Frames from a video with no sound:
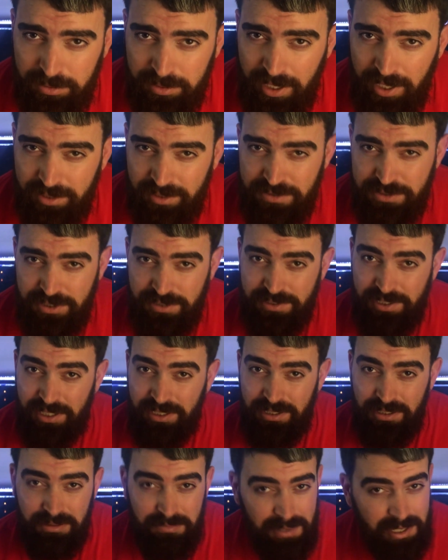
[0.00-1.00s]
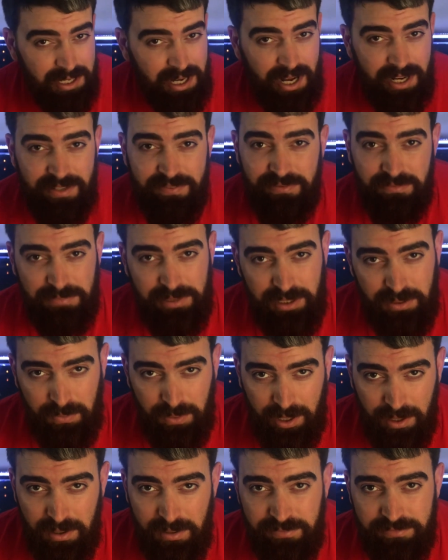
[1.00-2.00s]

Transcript: negligence that you may not even be aware